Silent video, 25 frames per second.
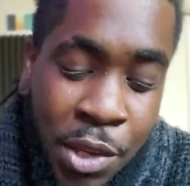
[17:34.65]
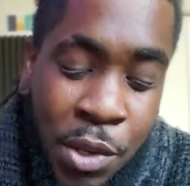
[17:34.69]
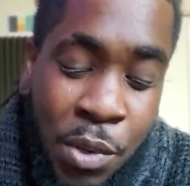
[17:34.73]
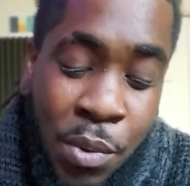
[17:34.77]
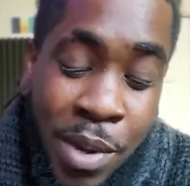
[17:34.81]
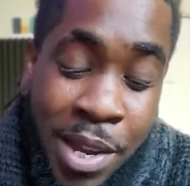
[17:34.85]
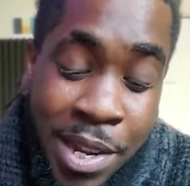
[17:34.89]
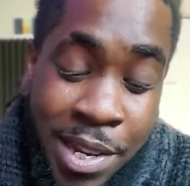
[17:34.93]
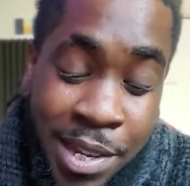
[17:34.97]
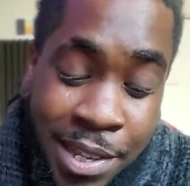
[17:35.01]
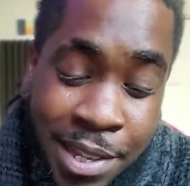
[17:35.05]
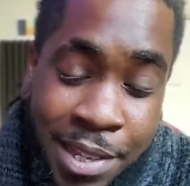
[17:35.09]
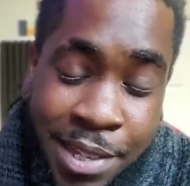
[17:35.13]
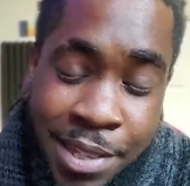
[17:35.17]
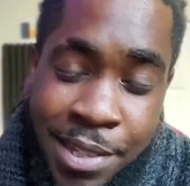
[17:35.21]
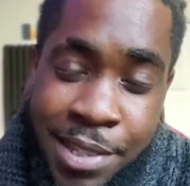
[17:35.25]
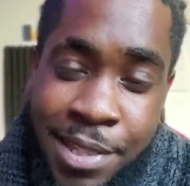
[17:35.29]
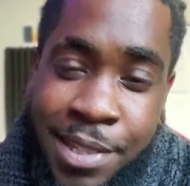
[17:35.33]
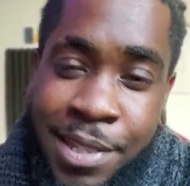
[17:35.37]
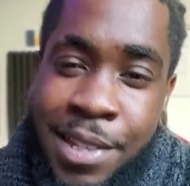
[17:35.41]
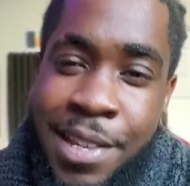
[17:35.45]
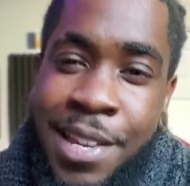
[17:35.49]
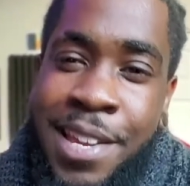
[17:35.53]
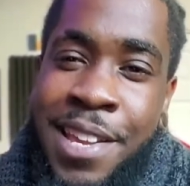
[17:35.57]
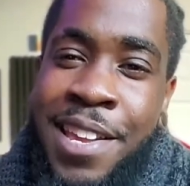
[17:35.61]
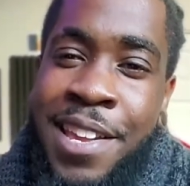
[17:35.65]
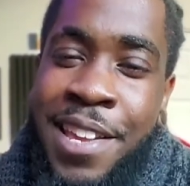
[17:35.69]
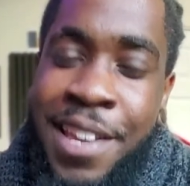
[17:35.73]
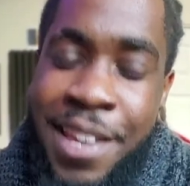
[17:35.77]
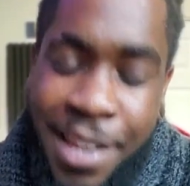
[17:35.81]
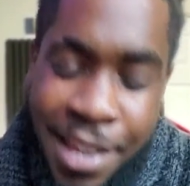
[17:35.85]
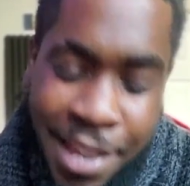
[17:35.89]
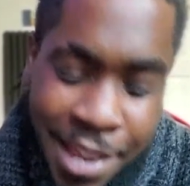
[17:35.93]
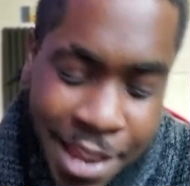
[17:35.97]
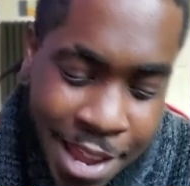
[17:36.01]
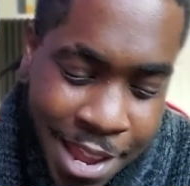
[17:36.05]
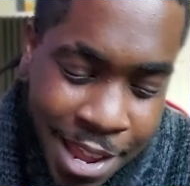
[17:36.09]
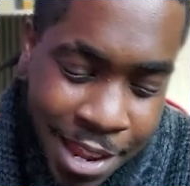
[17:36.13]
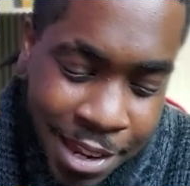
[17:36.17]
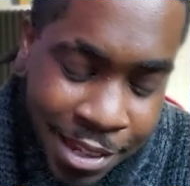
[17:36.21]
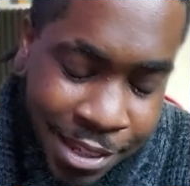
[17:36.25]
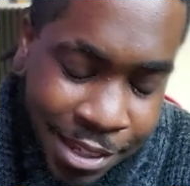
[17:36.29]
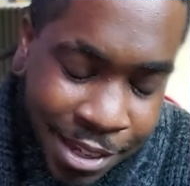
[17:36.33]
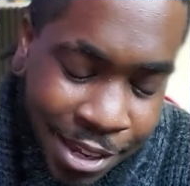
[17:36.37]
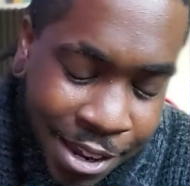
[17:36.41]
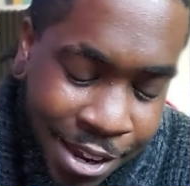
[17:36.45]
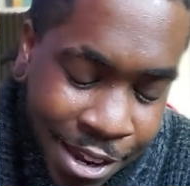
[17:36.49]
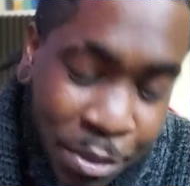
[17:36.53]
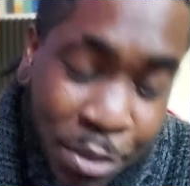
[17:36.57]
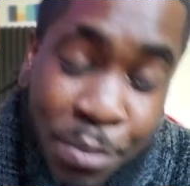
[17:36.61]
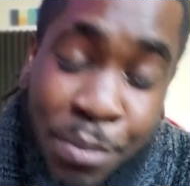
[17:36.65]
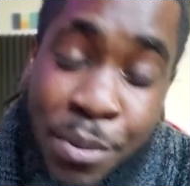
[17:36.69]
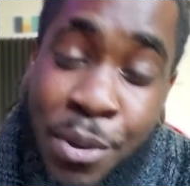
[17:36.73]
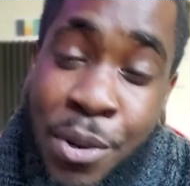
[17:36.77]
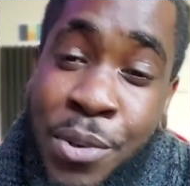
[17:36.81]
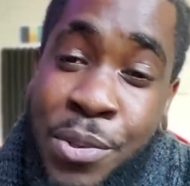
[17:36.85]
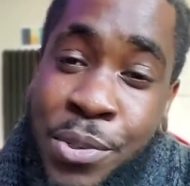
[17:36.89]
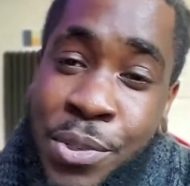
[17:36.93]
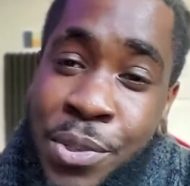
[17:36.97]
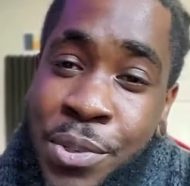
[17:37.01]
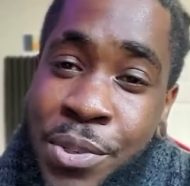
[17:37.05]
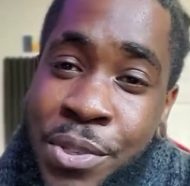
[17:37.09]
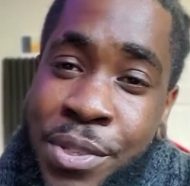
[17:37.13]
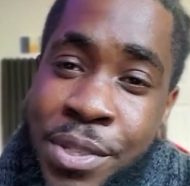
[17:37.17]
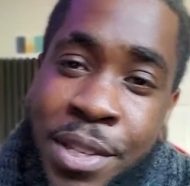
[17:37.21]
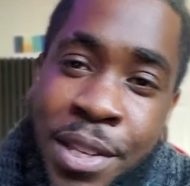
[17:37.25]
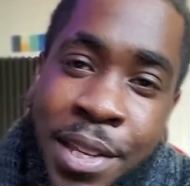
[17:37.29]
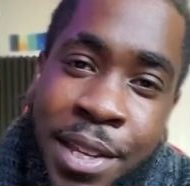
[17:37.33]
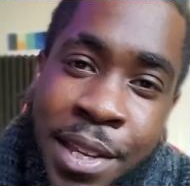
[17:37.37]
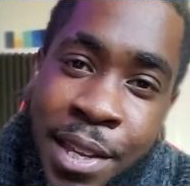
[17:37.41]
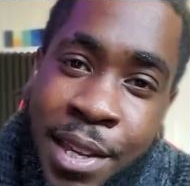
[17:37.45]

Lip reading: weddings and proposals